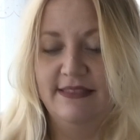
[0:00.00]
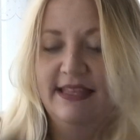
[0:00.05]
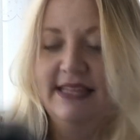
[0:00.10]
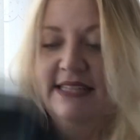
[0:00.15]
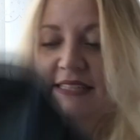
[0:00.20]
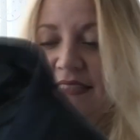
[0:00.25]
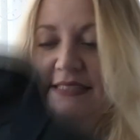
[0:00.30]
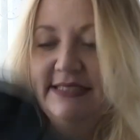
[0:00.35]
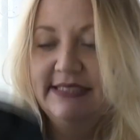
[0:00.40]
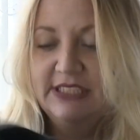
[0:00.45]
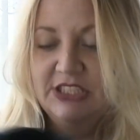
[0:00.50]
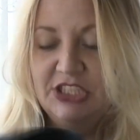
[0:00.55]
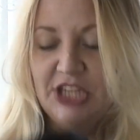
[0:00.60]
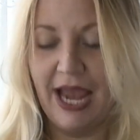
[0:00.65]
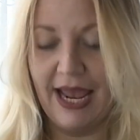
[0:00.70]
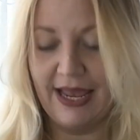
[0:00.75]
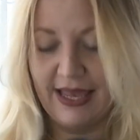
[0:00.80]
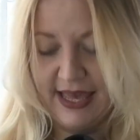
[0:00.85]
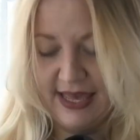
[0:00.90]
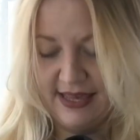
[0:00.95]
this
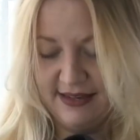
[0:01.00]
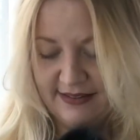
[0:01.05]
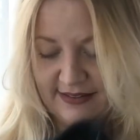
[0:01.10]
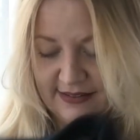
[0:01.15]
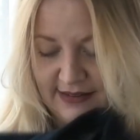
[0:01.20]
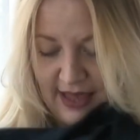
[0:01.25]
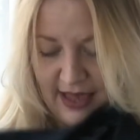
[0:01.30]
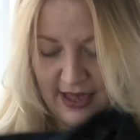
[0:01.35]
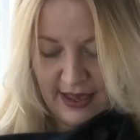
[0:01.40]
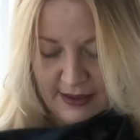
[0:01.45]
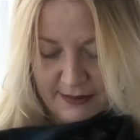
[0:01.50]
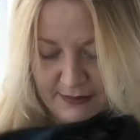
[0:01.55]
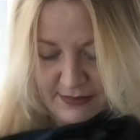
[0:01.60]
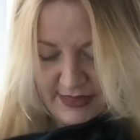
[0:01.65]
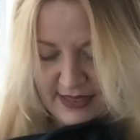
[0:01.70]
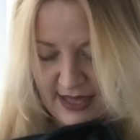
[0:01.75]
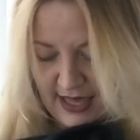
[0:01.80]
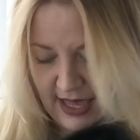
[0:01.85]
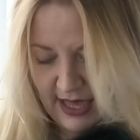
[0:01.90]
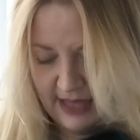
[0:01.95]
jacket
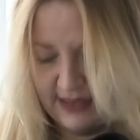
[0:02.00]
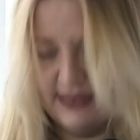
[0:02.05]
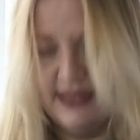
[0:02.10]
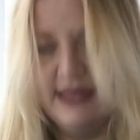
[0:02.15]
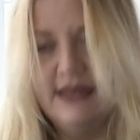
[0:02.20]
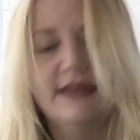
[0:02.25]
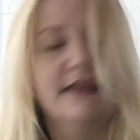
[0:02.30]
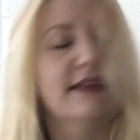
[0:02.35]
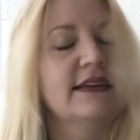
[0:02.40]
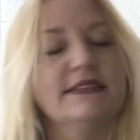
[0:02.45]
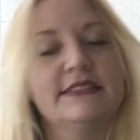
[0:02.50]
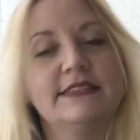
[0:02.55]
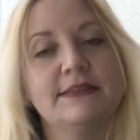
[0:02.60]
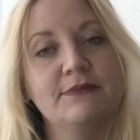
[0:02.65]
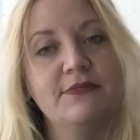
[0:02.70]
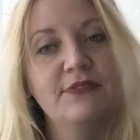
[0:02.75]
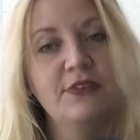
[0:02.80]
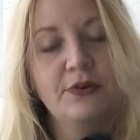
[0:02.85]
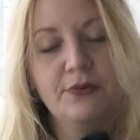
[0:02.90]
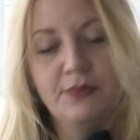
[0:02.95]
that I think
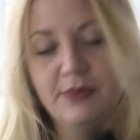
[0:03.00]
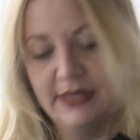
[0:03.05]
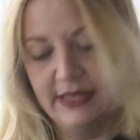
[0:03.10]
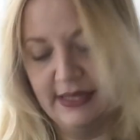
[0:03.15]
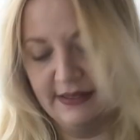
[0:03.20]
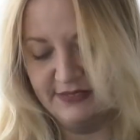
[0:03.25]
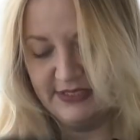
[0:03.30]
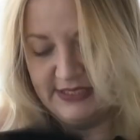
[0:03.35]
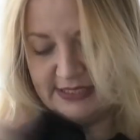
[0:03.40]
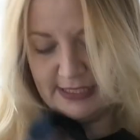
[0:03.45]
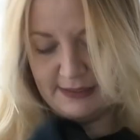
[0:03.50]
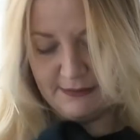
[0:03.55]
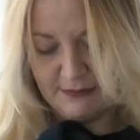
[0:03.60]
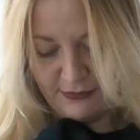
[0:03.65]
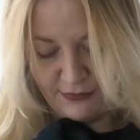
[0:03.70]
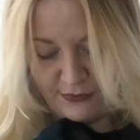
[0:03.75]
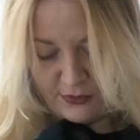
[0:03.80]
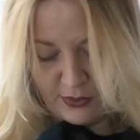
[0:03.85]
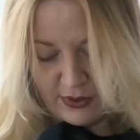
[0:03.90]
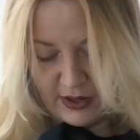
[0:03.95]
some of you will have seen
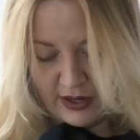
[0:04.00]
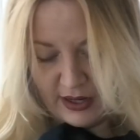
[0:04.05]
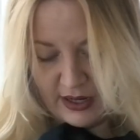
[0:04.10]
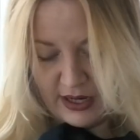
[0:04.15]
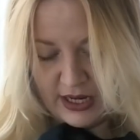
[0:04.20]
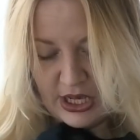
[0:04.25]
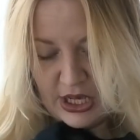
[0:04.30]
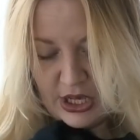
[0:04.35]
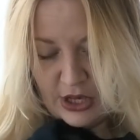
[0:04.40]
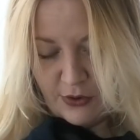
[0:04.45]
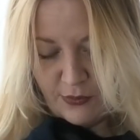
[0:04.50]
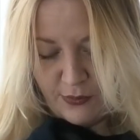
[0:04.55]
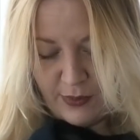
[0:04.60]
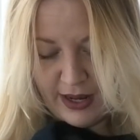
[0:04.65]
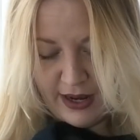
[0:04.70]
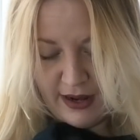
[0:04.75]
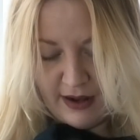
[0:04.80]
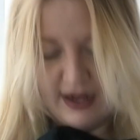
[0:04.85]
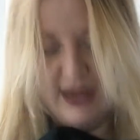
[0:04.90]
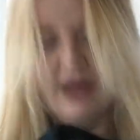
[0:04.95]
before,
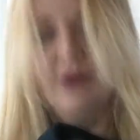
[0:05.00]
where